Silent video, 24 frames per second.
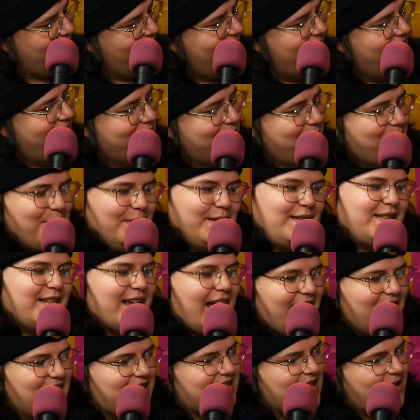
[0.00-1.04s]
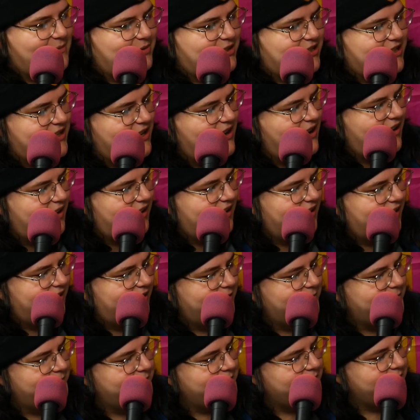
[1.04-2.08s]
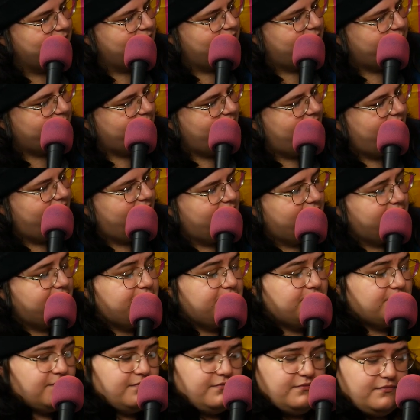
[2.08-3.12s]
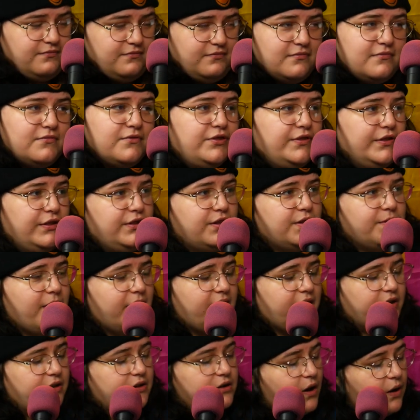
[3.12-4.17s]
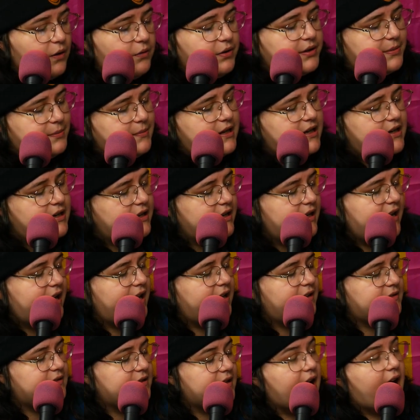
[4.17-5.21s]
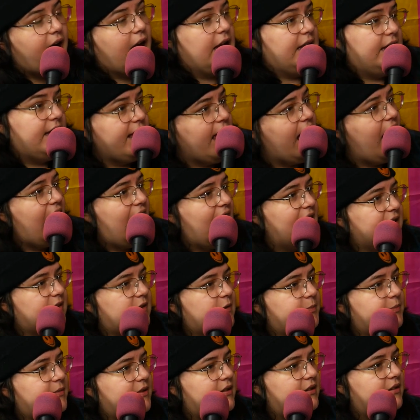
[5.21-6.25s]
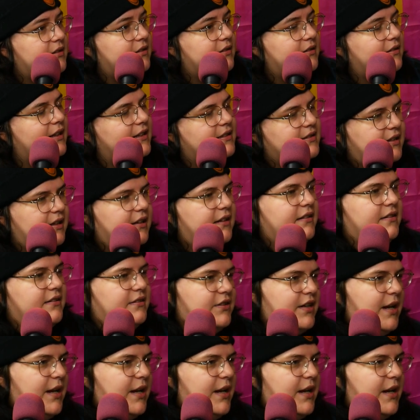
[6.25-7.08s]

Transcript: band besides MCR. Well, do you want to go with me? He asked. I gasped. That's the end of the